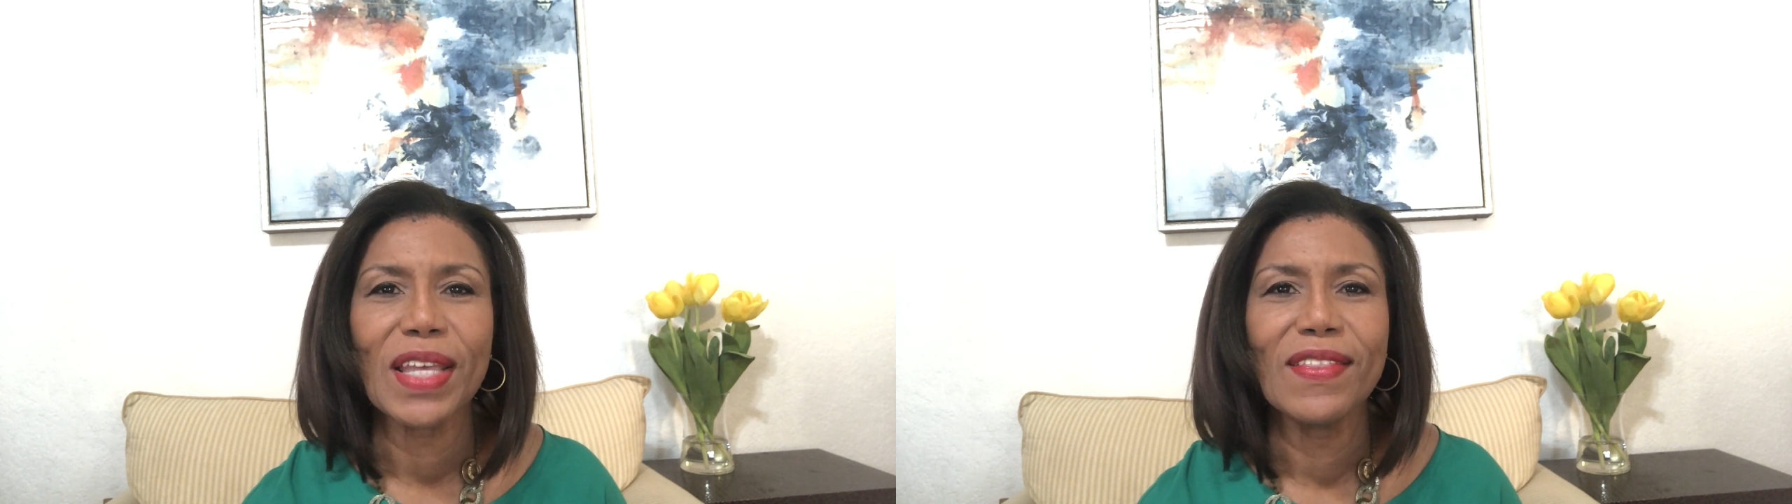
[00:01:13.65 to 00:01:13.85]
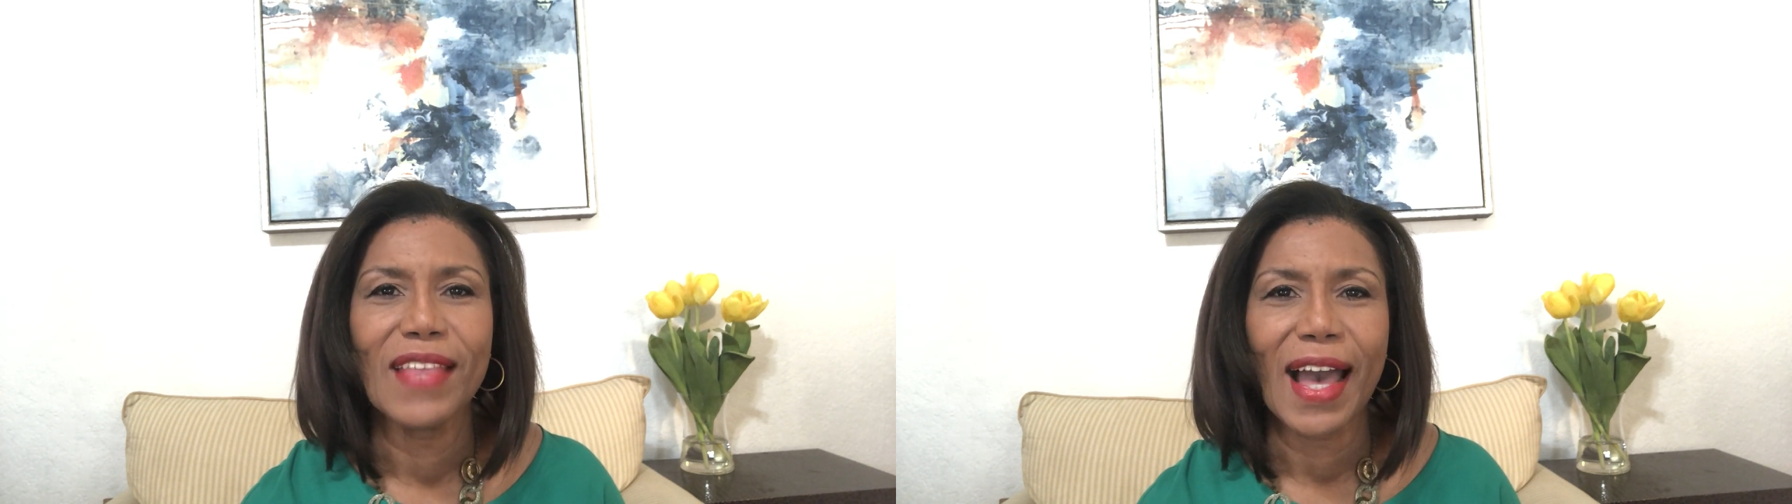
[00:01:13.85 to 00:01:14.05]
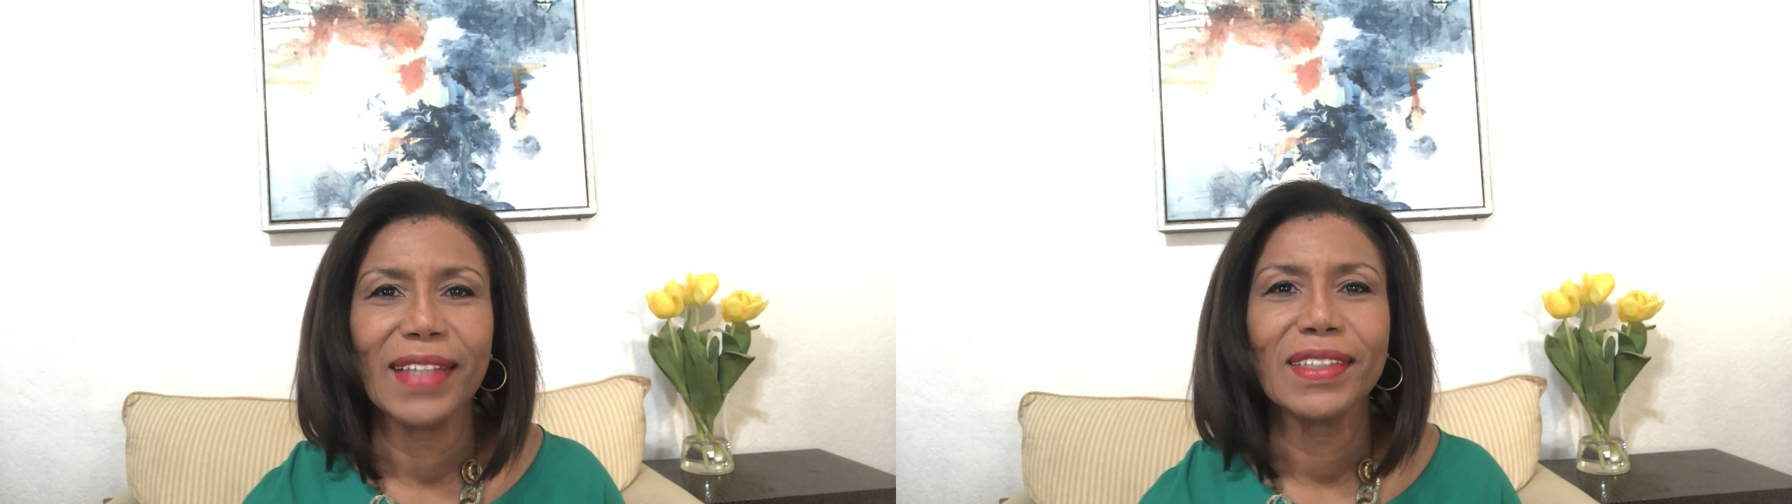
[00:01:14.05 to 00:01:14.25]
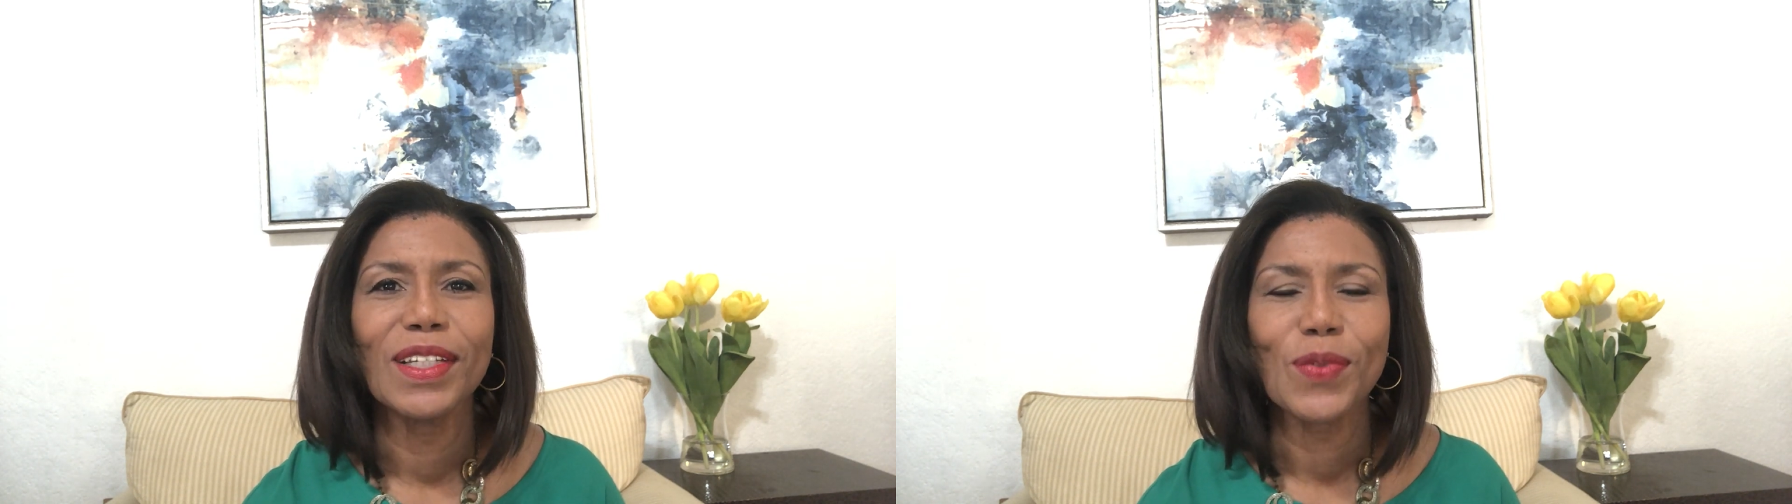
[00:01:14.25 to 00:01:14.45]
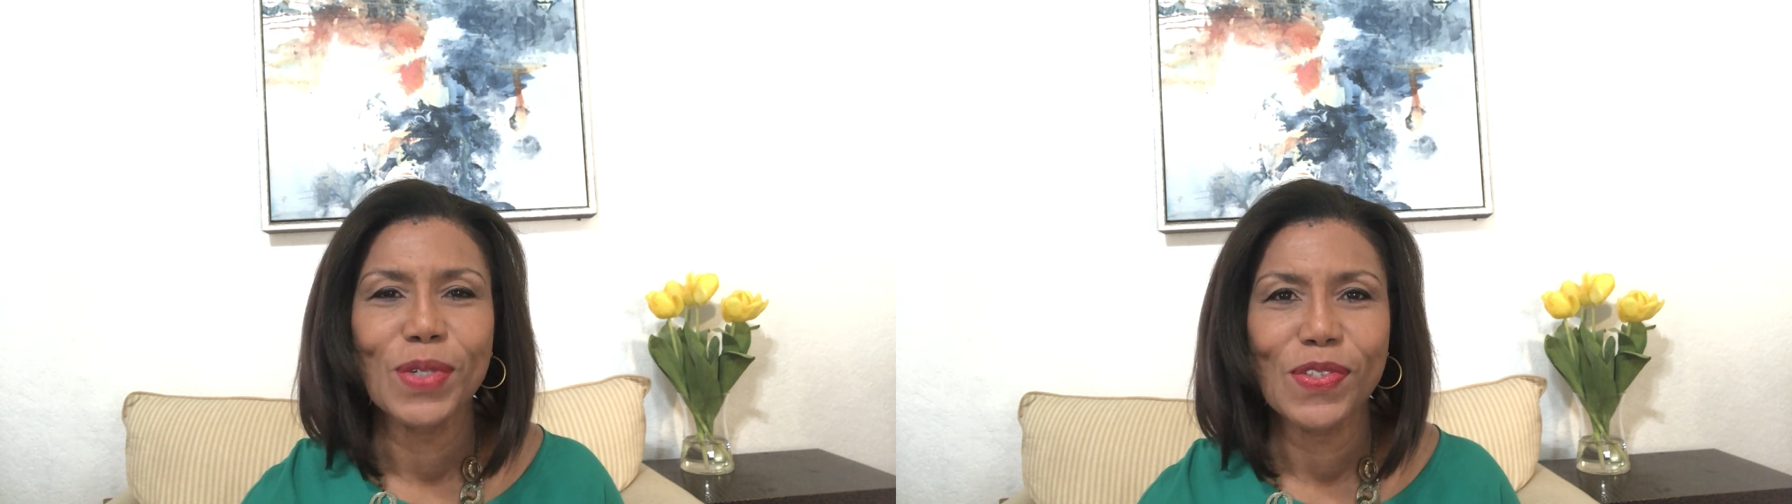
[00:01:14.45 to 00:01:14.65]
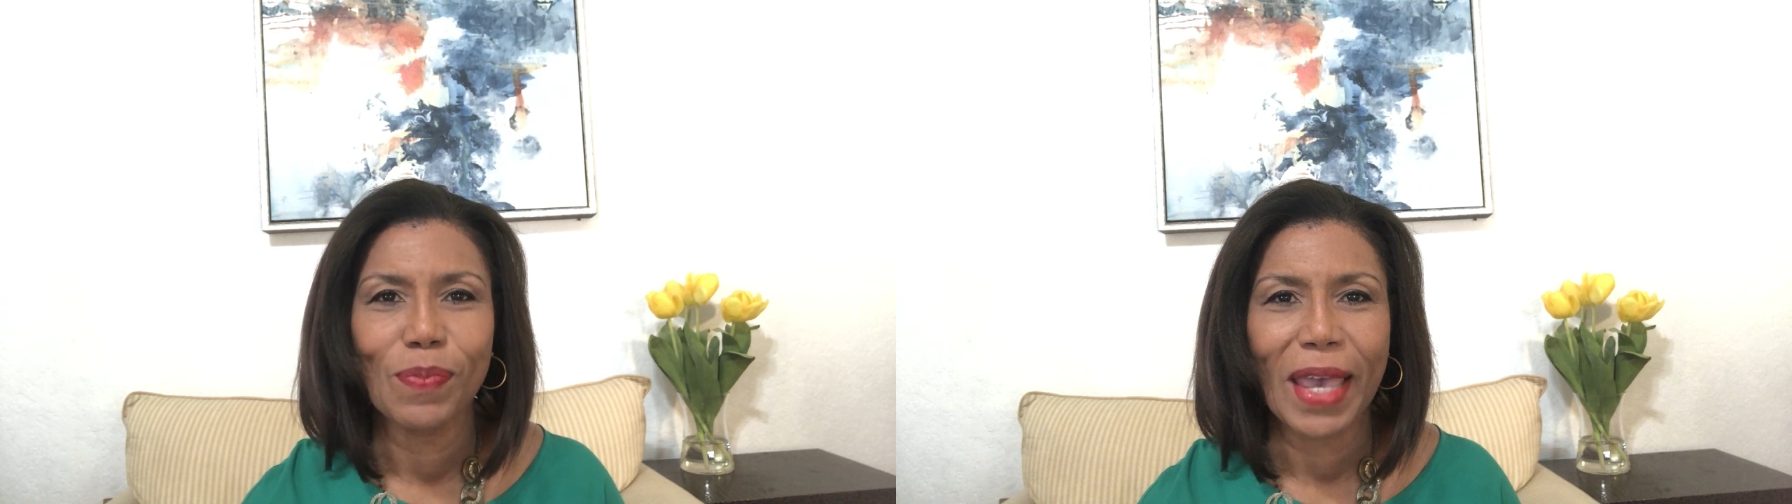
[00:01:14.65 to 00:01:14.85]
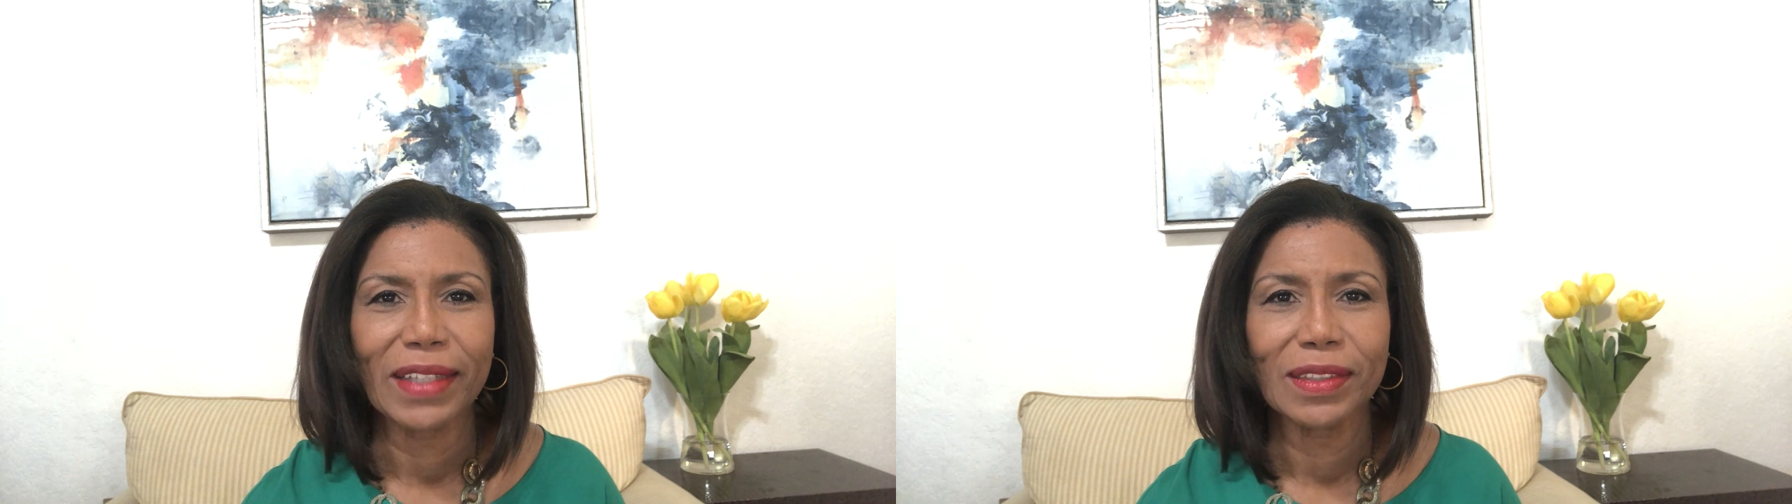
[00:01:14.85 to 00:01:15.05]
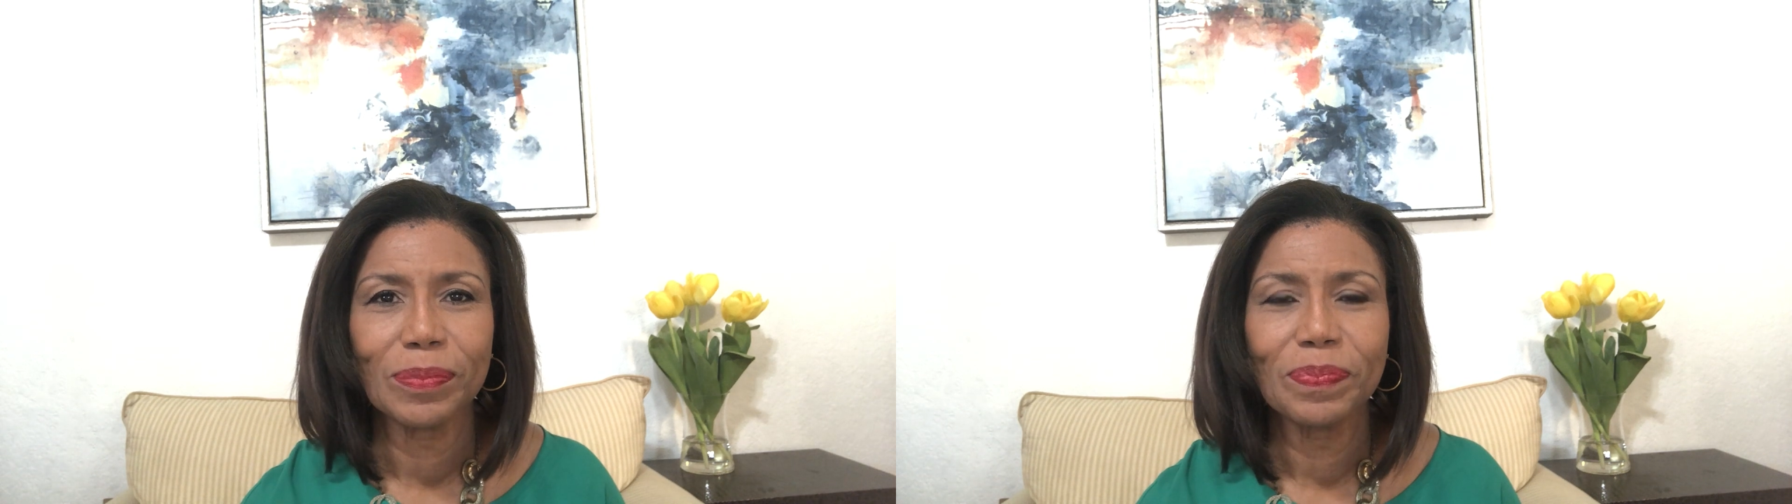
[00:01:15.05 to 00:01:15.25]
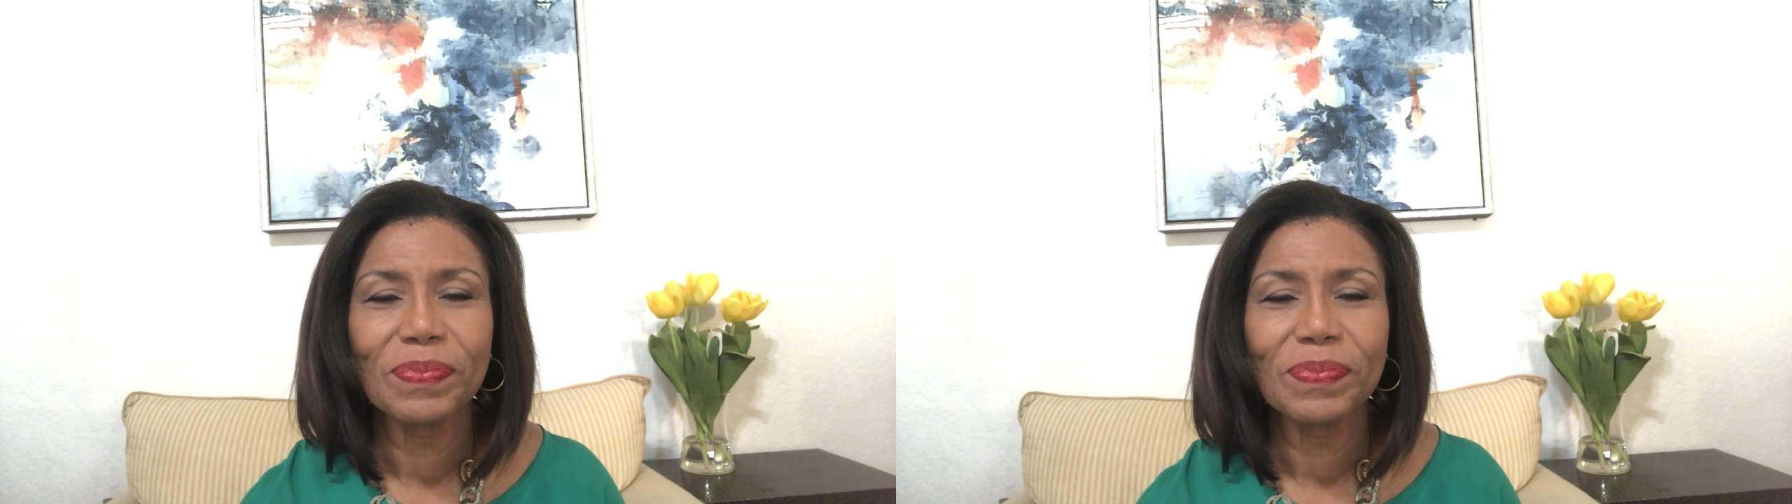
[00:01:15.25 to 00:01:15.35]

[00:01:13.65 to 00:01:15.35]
in that respect.